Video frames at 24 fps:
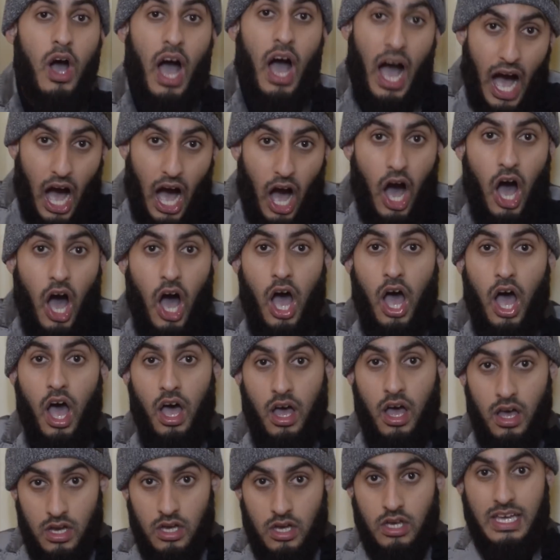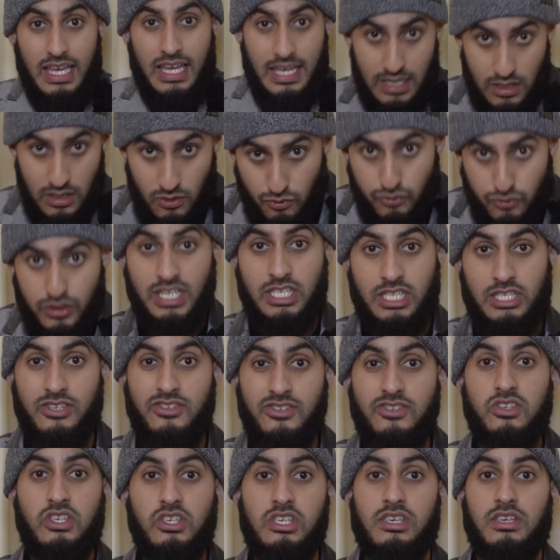her
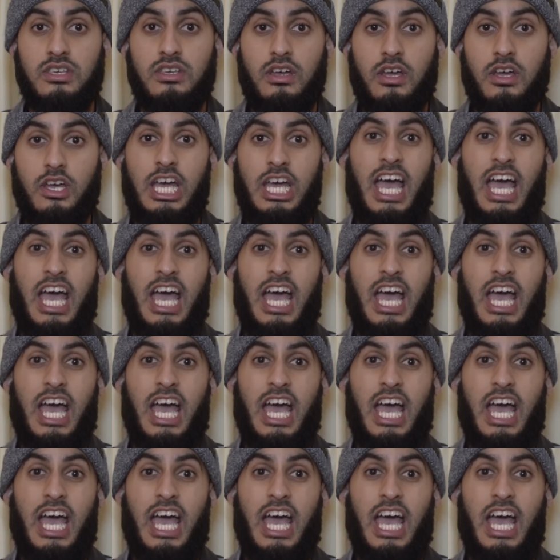regions